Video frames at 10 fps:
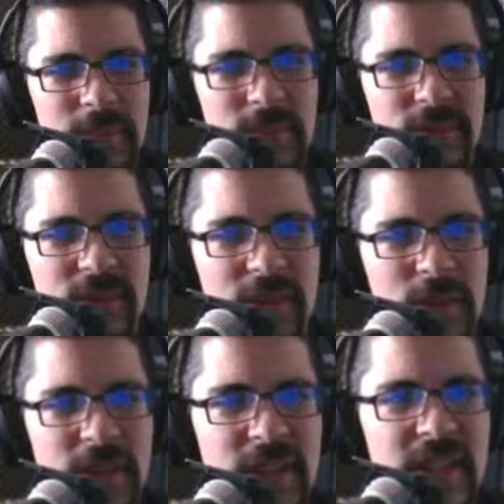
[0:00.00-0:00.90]
So
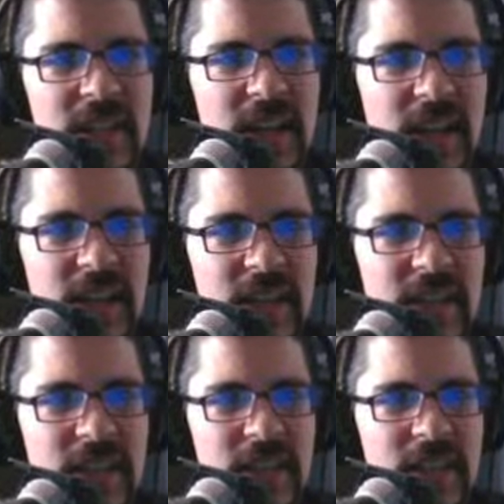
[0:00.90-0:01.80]
yeah,
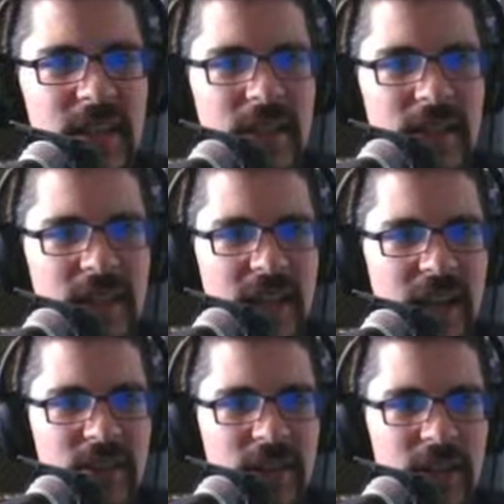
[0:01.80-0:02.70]
he
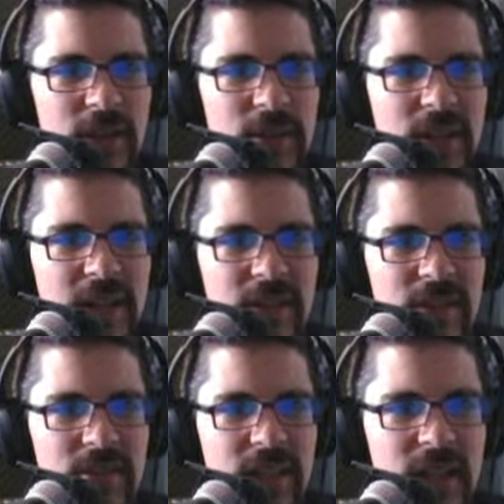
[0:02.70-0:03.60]
has like all kinds
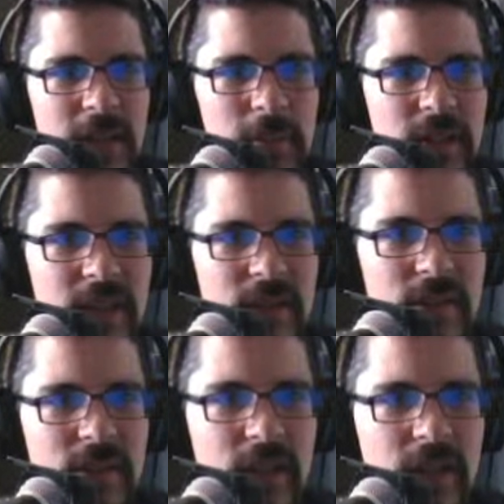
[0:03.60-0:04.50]
of
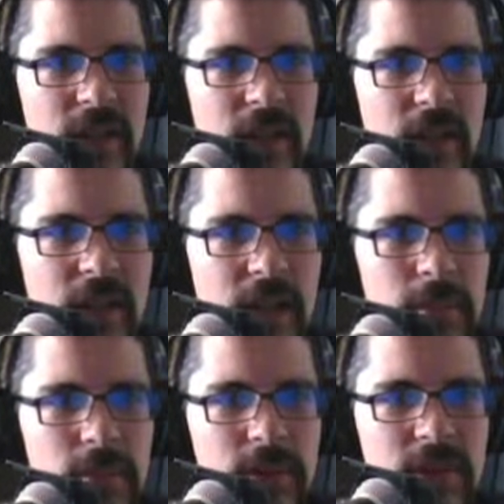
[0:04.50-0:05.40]
timelines
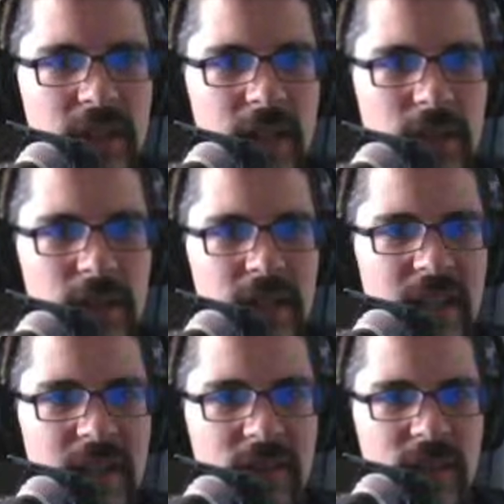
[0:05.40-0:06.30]
put together, and he
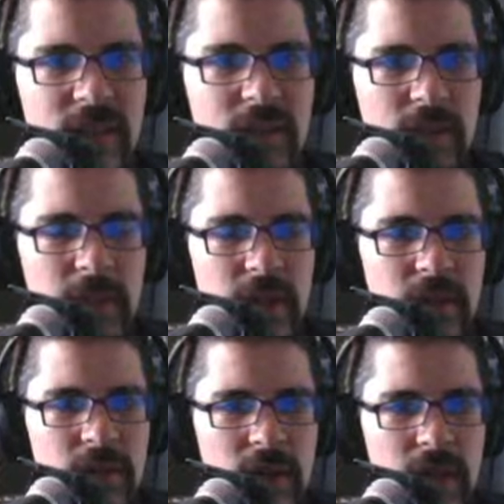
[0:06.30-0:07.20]
gets into some of the
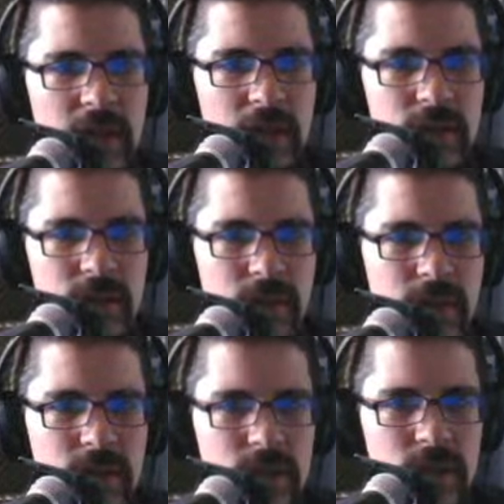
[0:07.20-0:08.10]
chronological
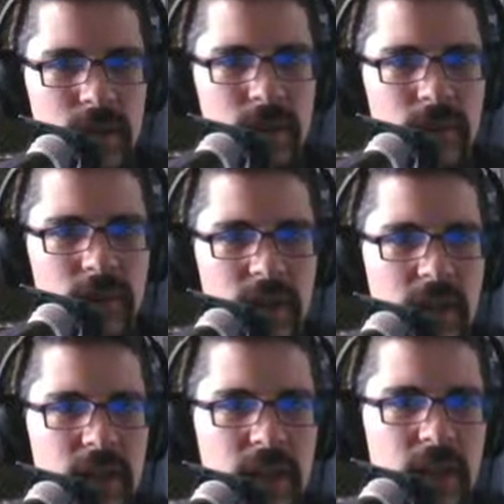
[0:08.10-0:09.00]
issues
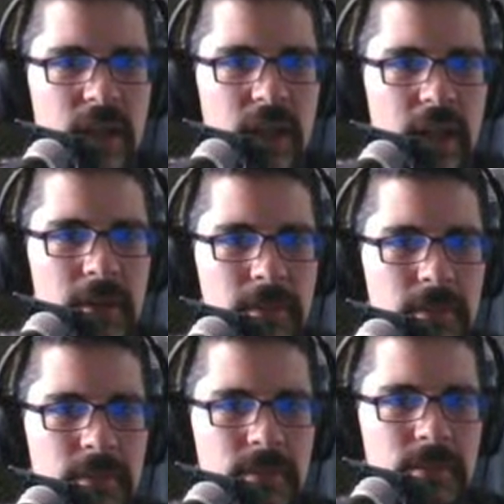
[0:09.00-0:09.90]

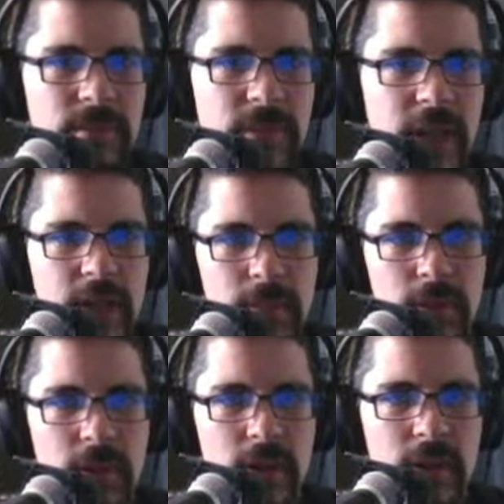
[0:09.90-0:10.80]
in the
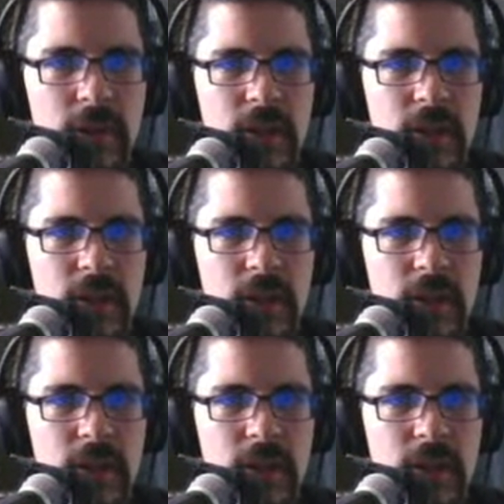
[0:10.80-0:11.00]
book.